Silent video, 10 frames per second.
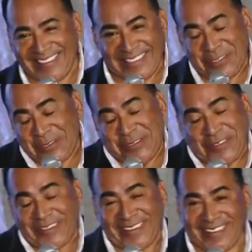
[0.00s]
True
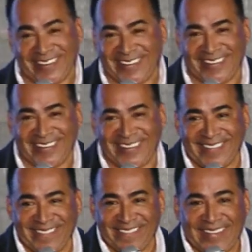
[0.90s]
story.
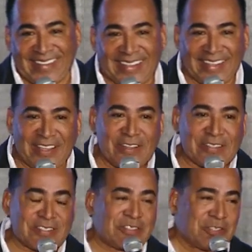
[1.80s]
He
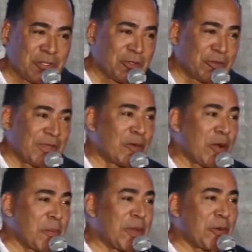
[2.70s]
goes, dude, they
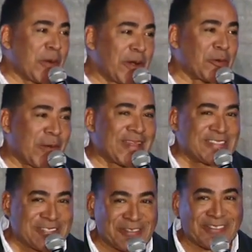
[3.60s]
want me to wear a red
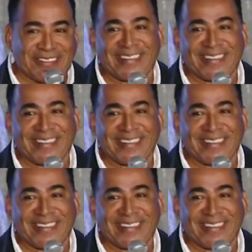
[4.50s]
suit.